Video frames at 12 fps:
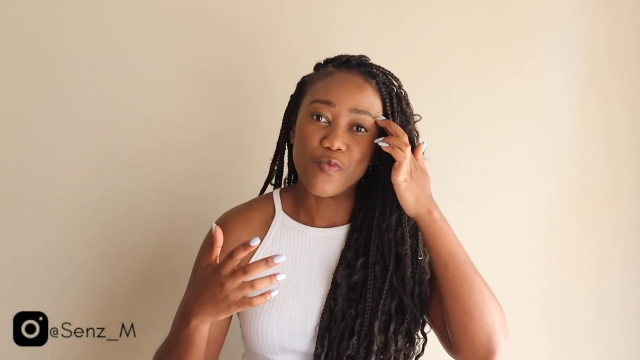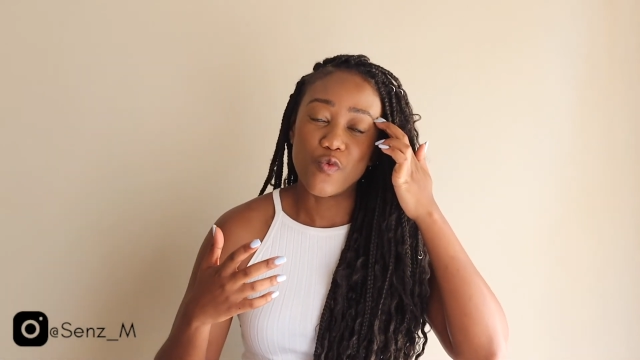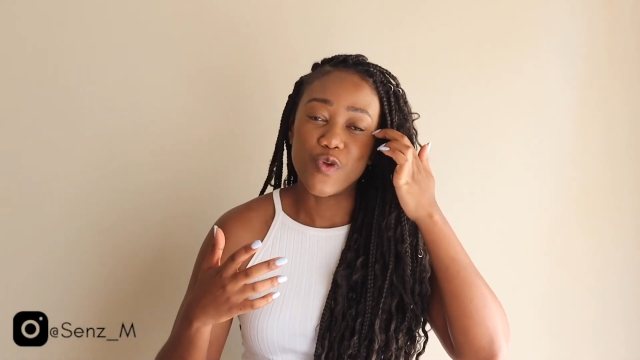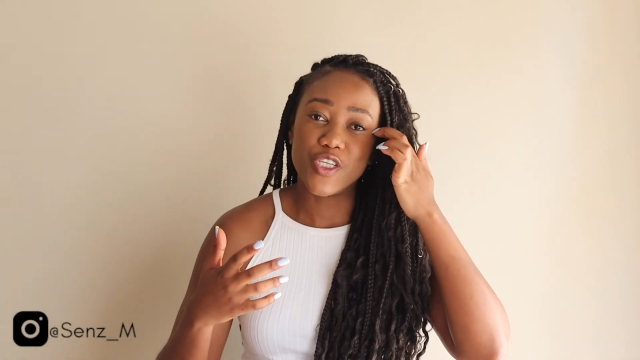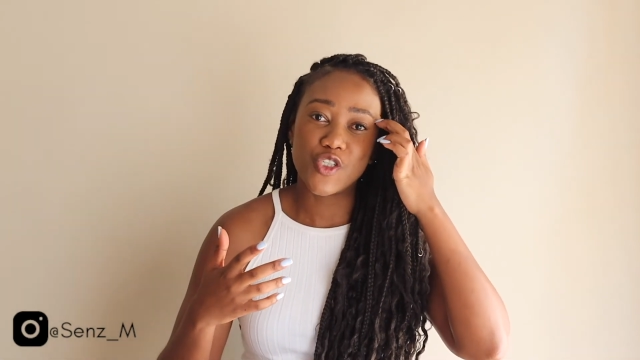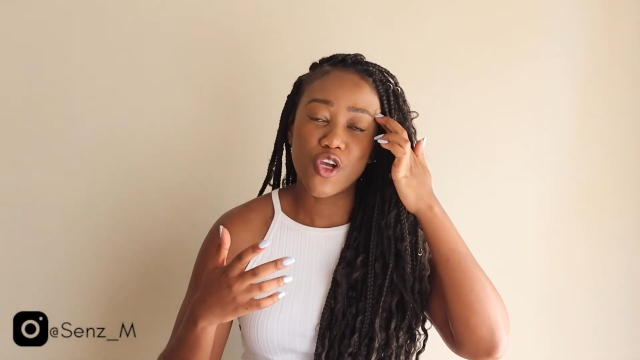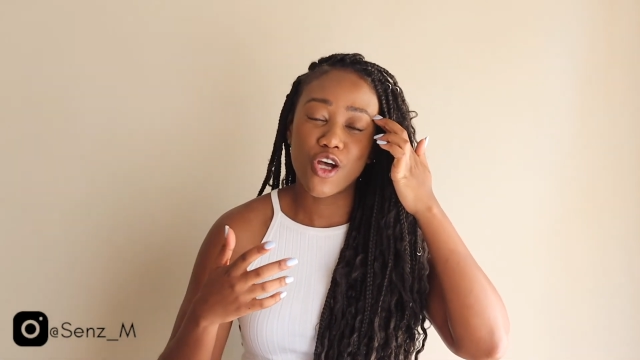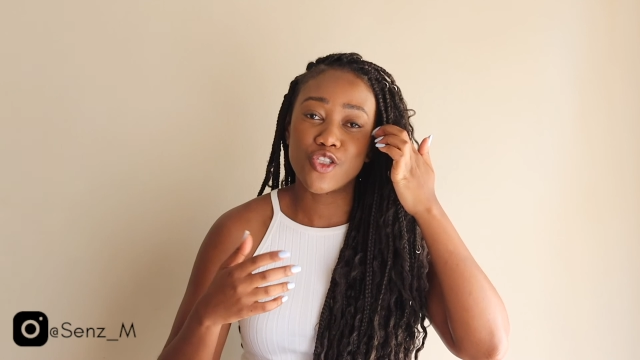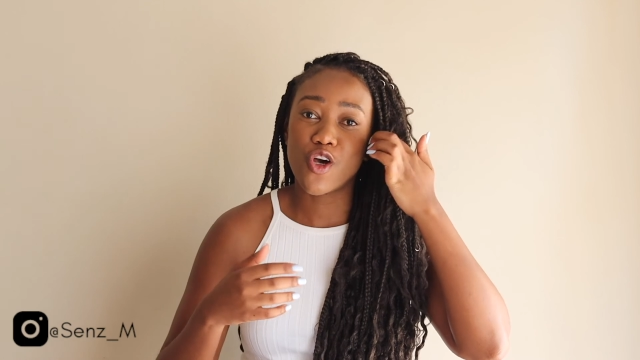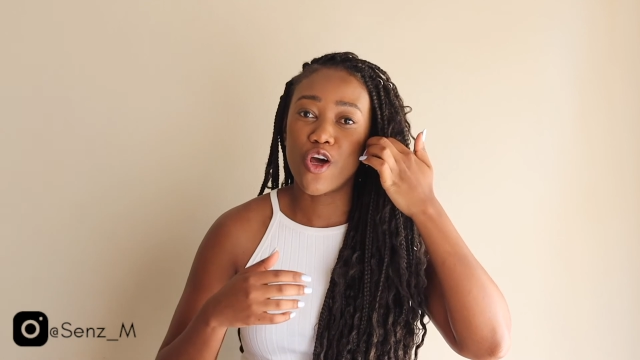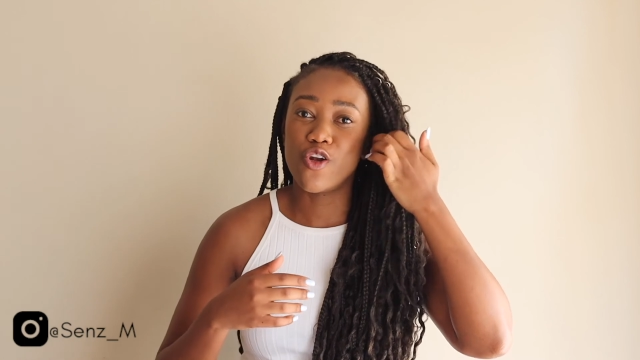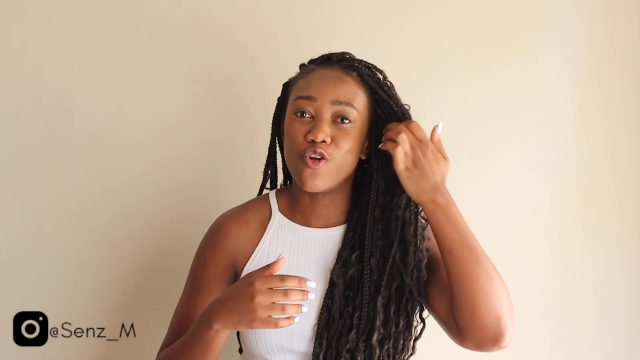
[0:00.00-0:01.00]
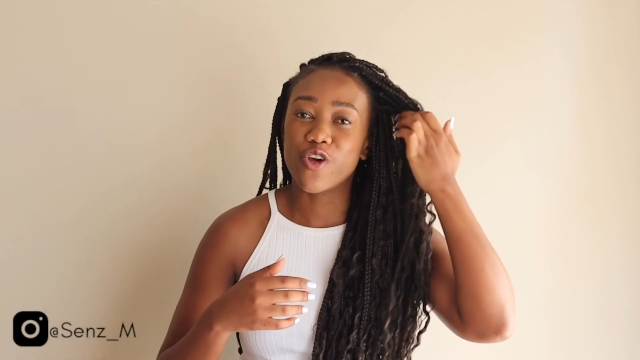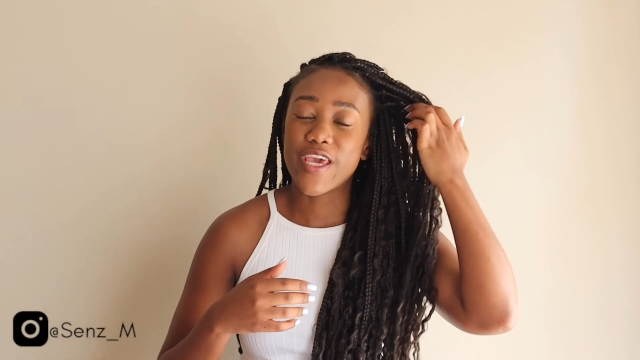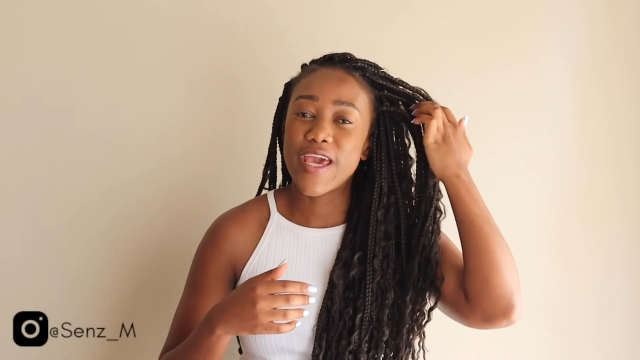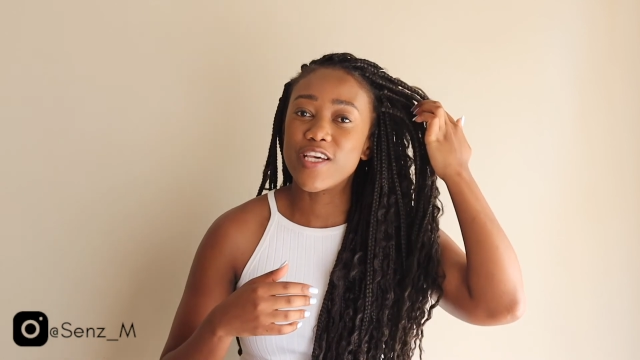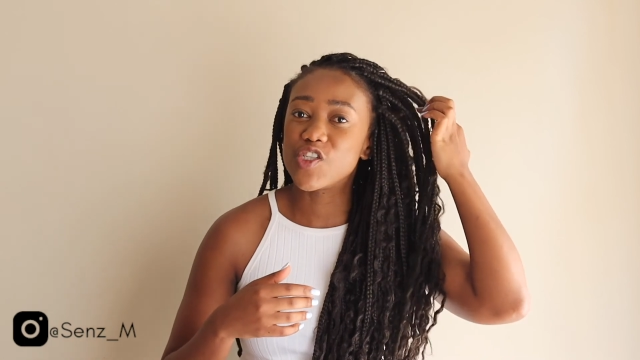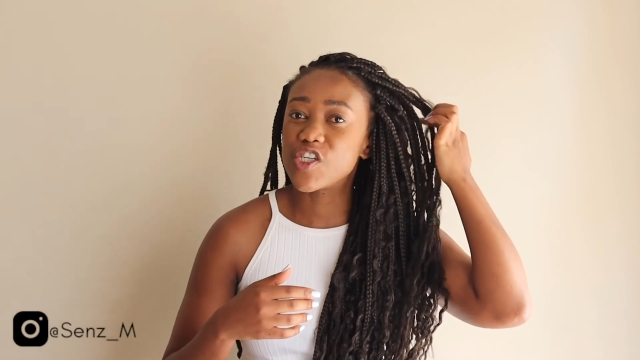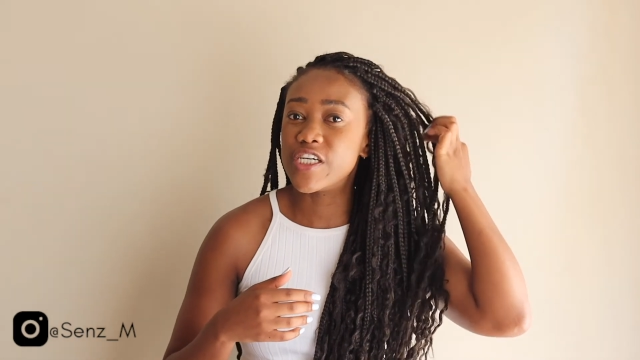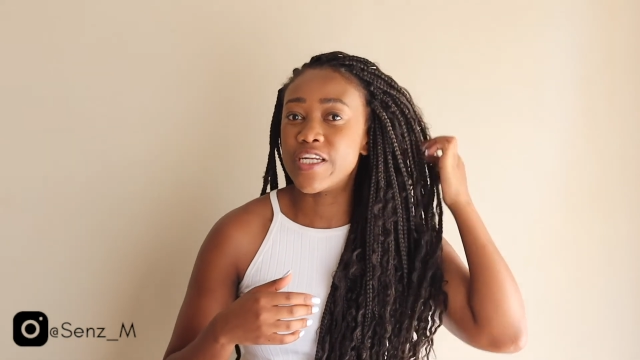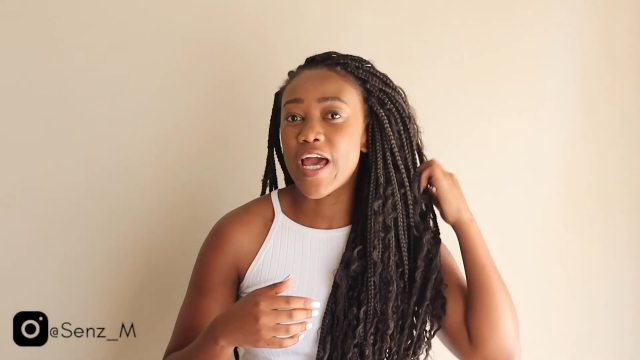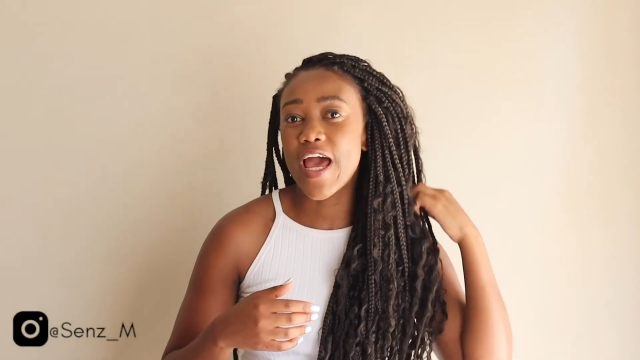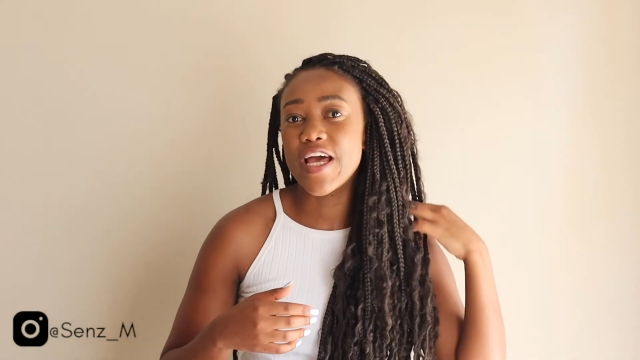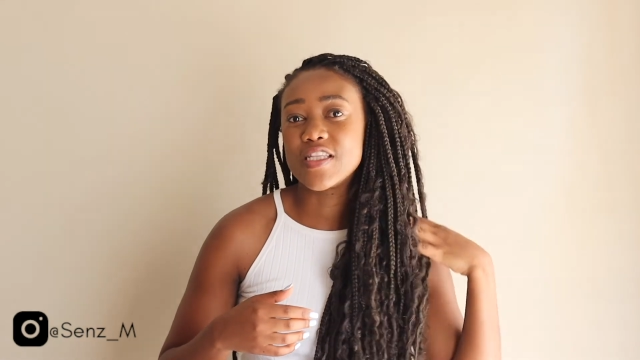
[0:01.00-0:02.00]
We shot on
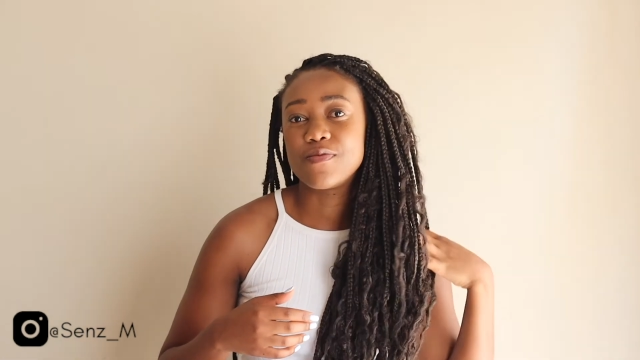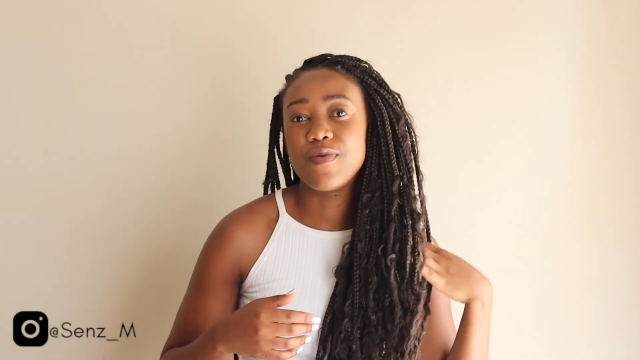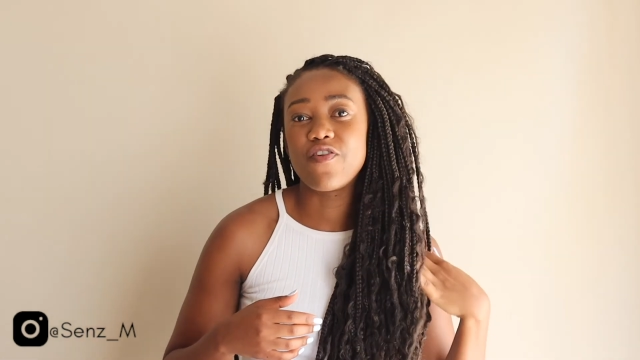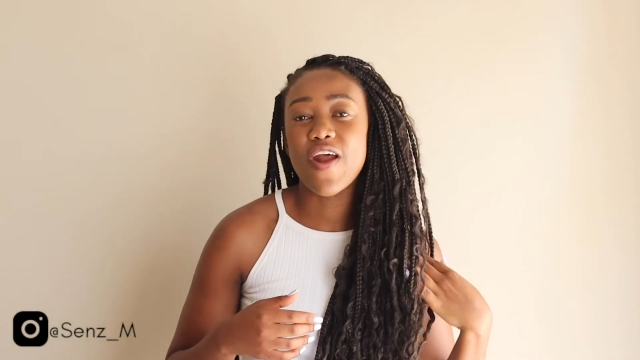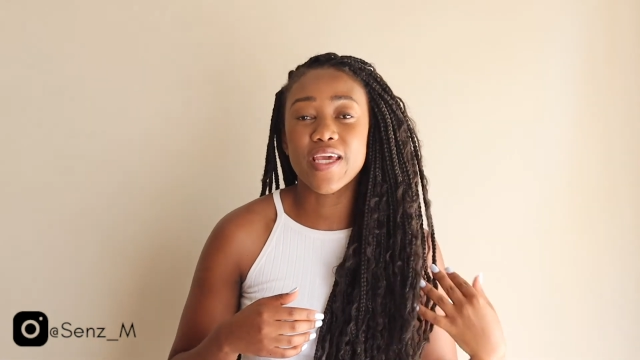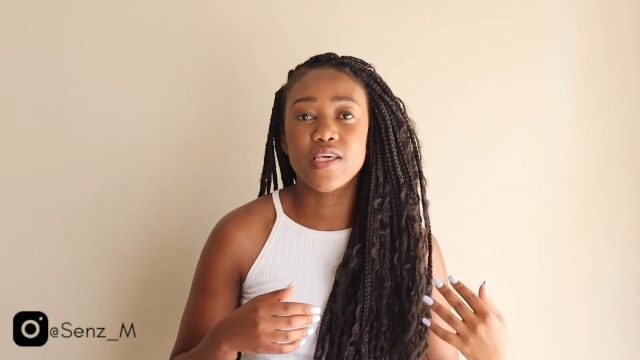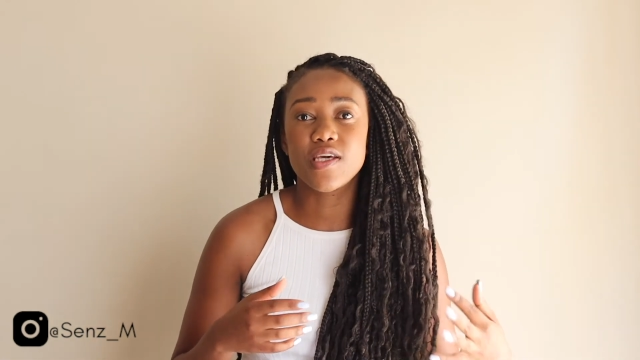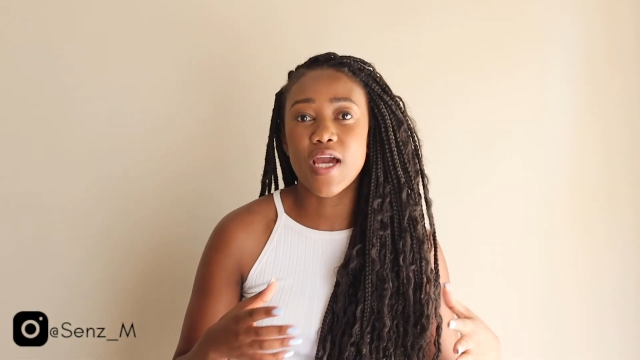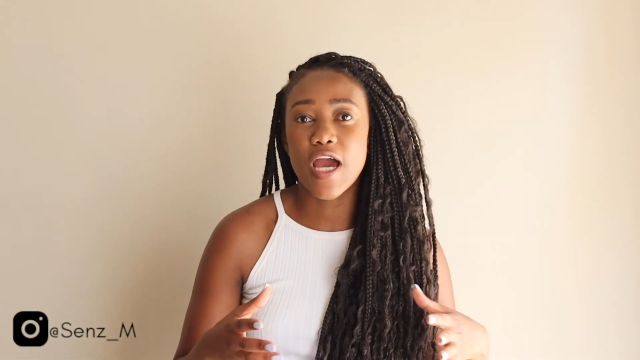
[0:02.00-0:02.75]
location at Meraki